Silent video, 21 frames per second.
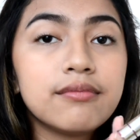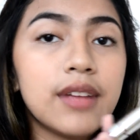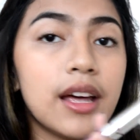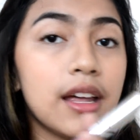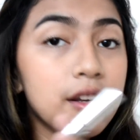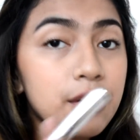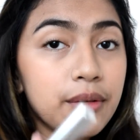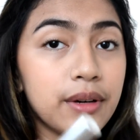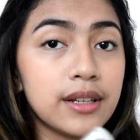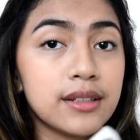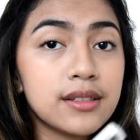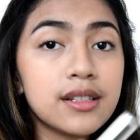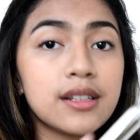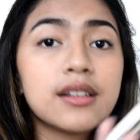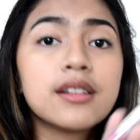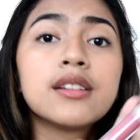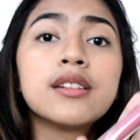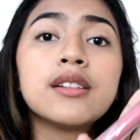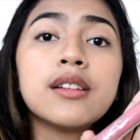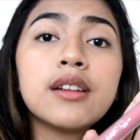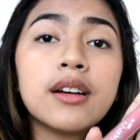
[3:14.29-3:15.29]
Anyway, this
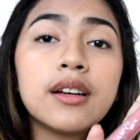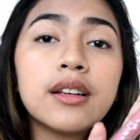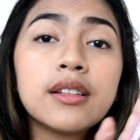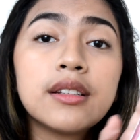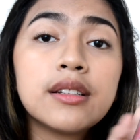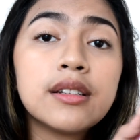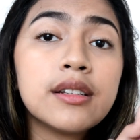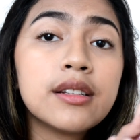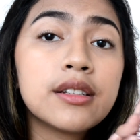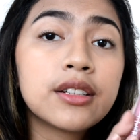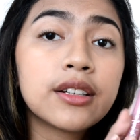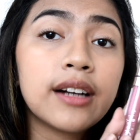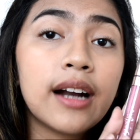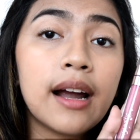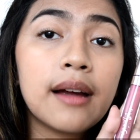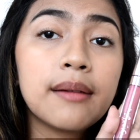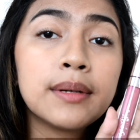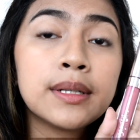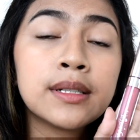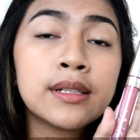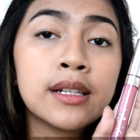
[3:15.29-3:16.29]
is
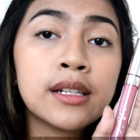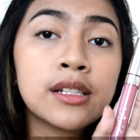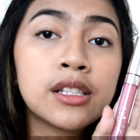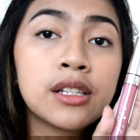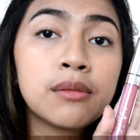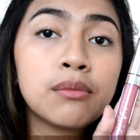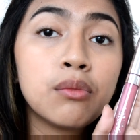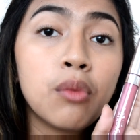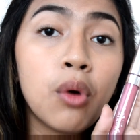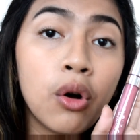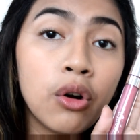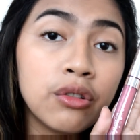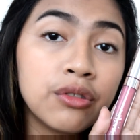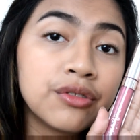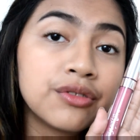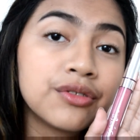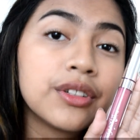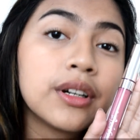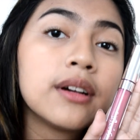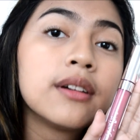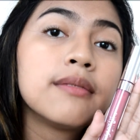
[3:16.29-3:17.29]
described as dusty mauve
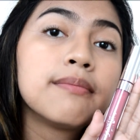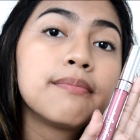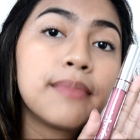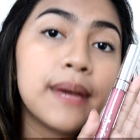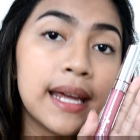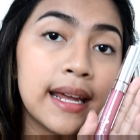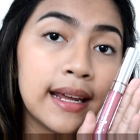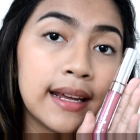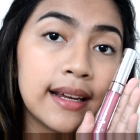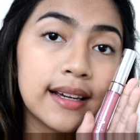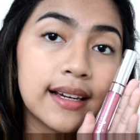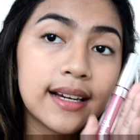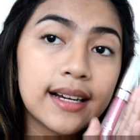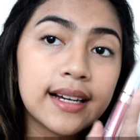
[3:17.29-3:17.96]
pink.